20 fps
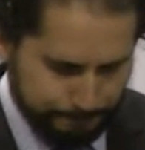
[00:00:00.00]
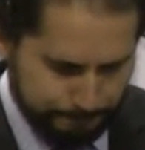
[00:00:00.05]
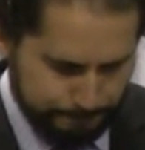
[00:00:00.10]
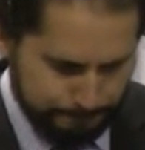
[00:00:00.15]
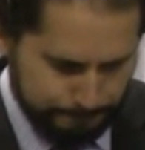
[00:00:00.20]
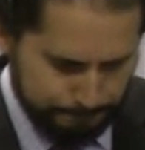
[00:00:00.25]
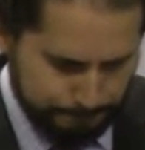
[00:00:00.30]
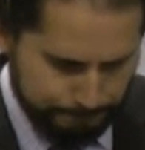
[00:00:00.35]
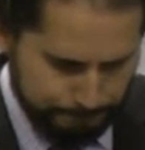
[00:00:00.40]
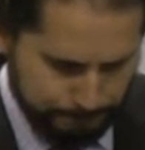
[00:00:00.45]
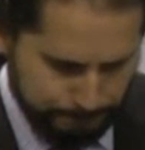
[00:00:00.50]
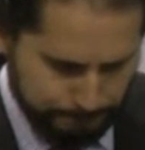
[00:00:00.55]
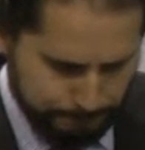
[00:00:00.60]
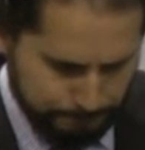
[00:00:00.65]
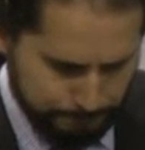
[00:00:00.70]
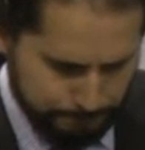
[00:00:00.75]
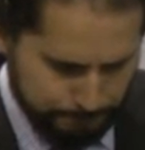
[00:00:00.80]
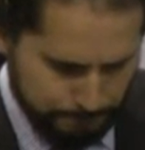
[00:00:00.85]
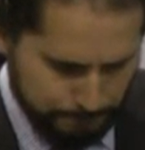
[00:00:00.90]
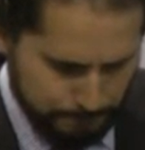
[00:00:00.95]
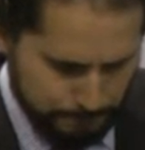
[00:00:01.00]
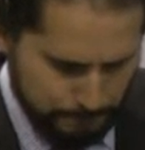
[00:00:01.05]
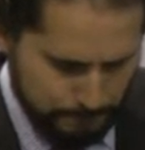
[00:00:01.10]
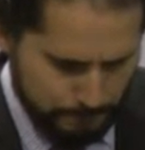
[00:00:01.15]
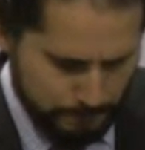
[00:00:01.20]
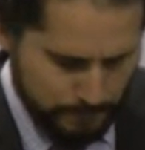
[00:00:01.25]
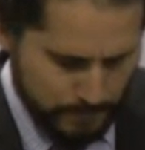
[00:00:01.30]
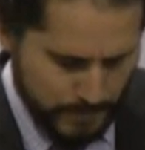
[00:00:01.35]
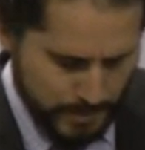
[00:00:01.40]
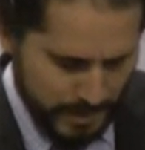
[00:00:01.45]

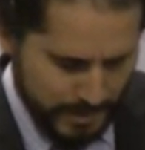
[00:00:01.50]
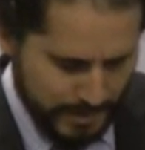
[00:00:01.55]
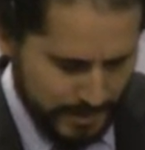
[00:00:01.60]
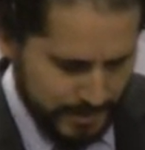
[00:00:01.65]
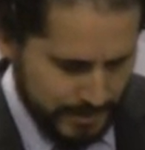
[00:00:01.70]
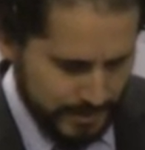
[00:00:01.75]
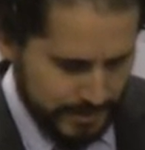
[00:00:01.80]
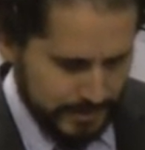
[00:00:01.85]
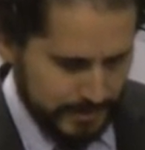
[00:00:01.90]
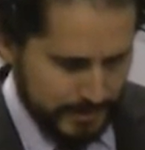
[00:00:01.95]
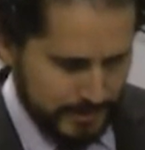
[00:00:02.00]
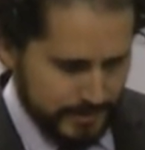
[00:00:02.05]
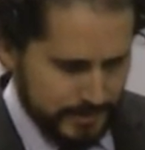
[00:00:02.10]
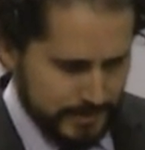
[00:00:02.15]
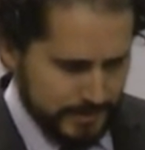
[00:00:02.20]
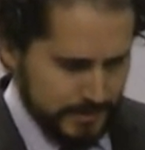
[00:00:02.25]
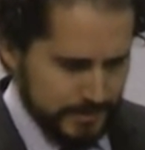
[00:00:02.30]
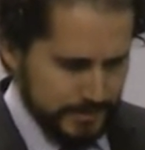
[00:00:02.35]
Nobody speaks.